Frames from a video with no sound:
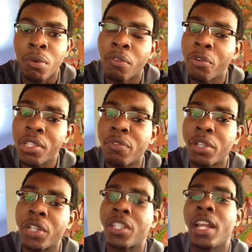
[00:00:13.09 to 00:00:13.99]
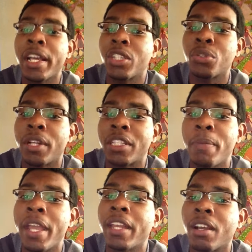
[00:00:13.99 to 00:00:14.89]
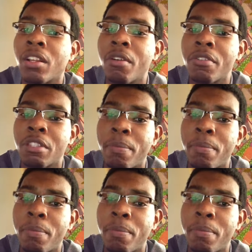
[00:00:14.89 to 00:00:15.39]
well, first of all, there's an asteroid that's making a close